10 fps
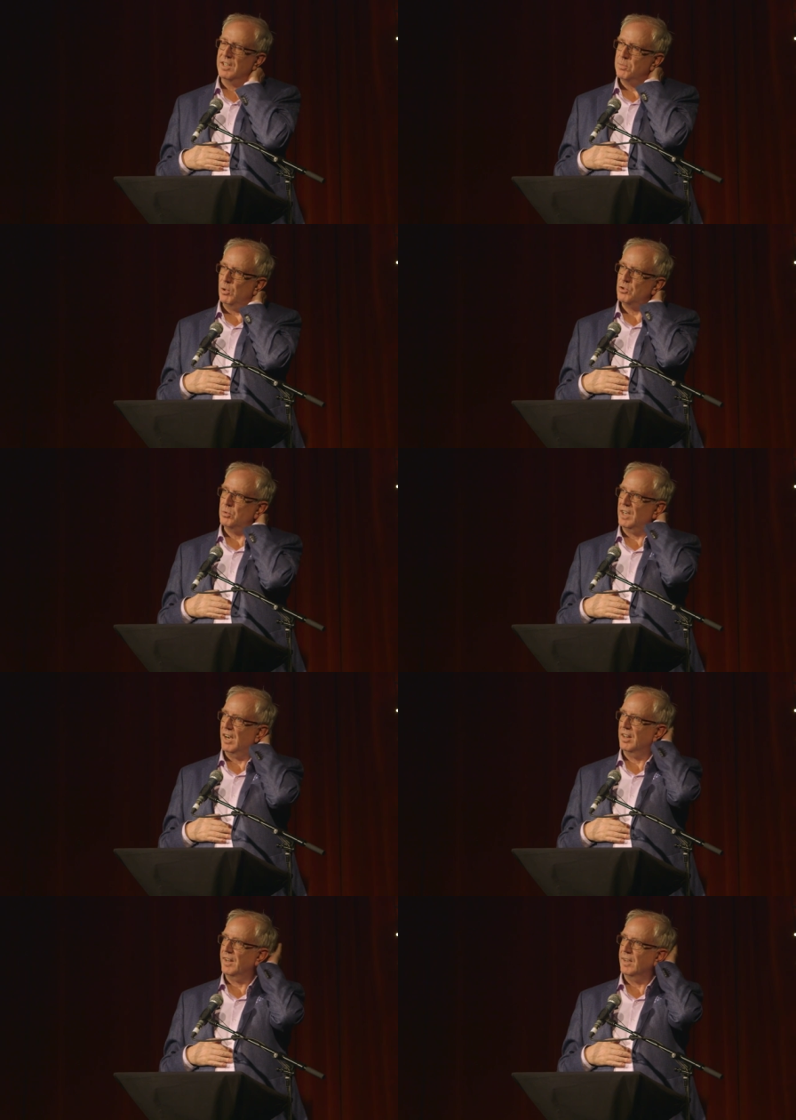I spoke to a
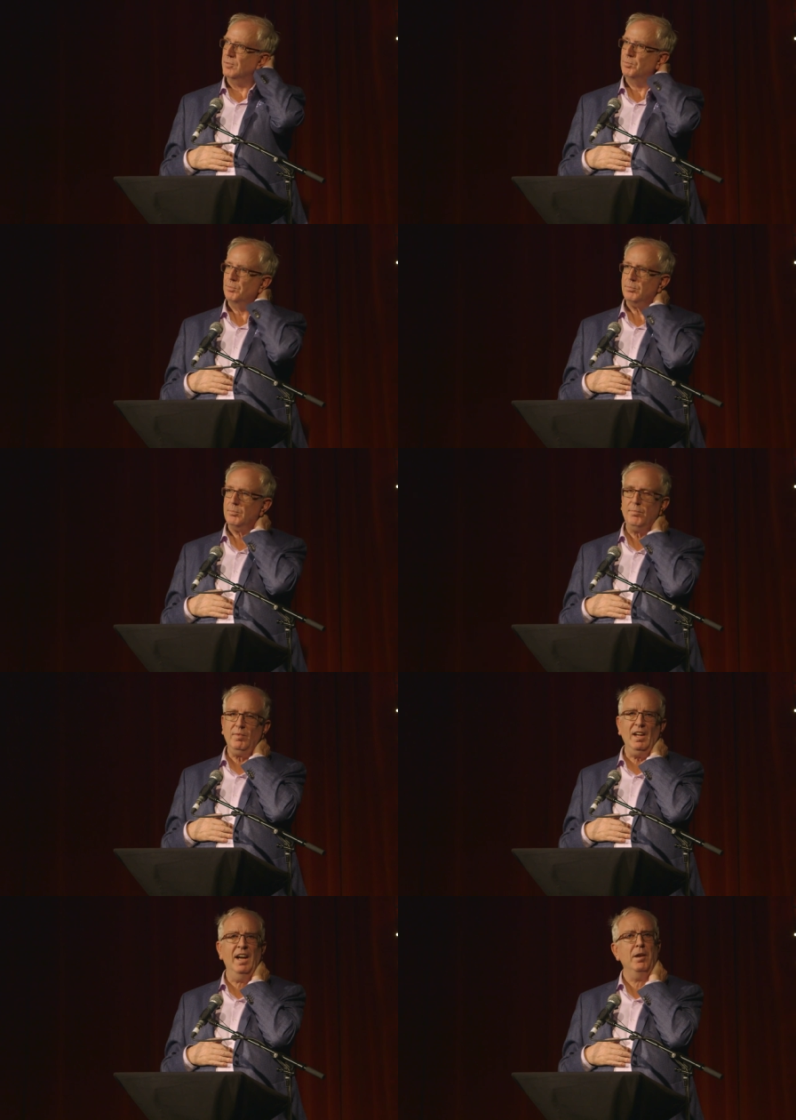girl there
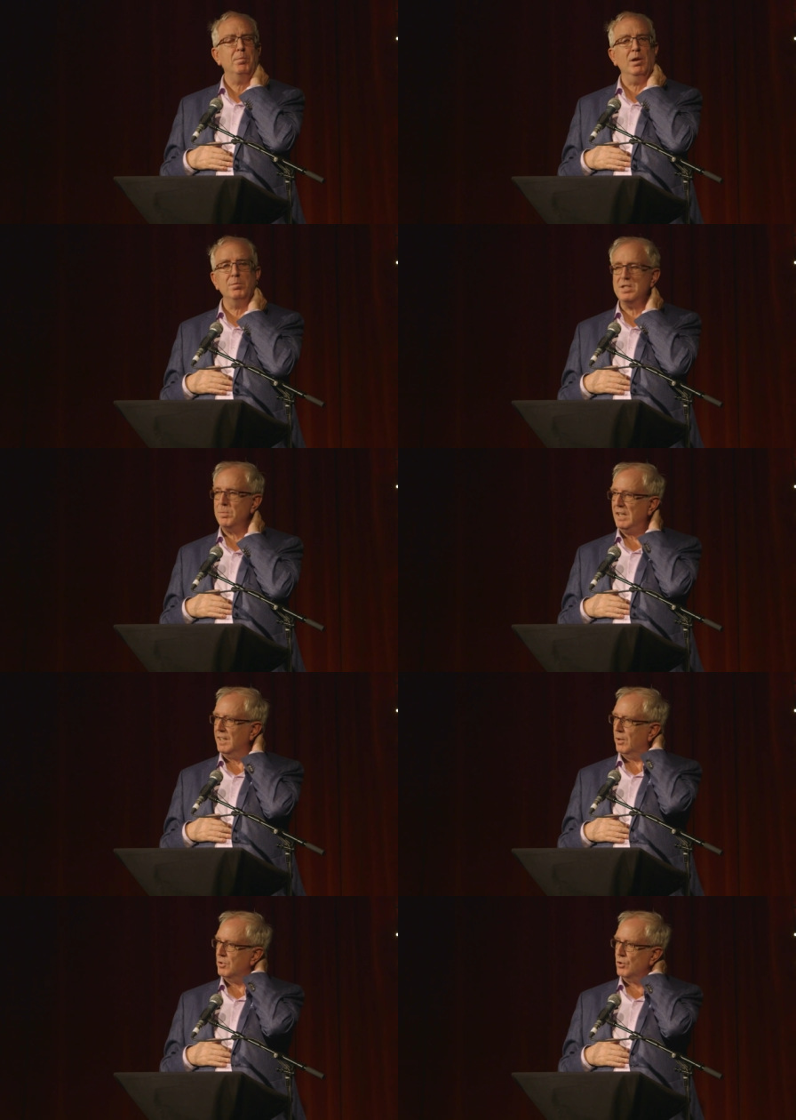and I'm probably
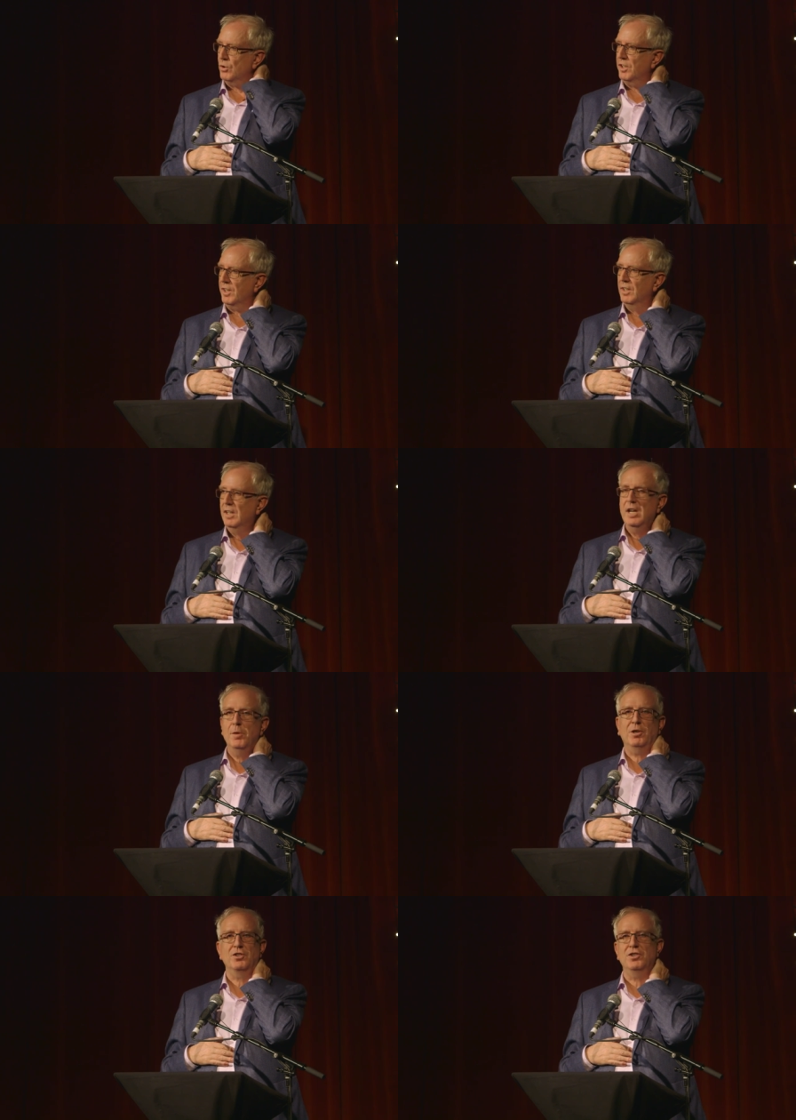speaking now a turn here
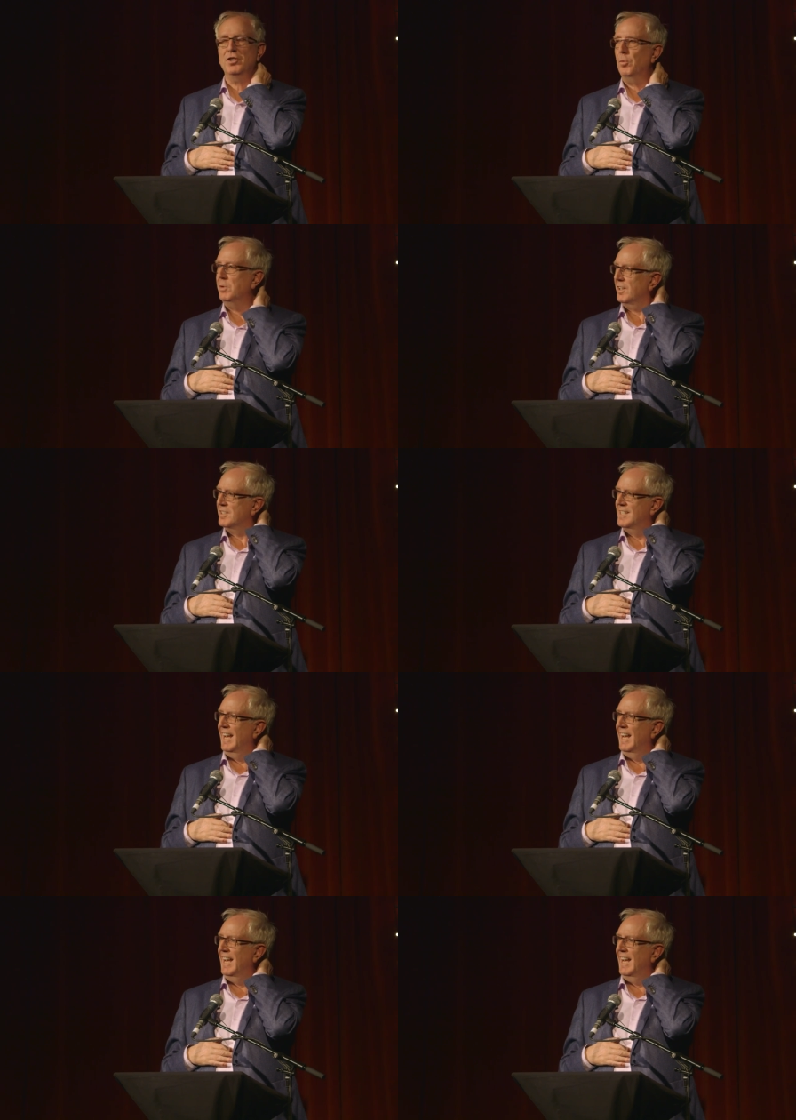because she told me not to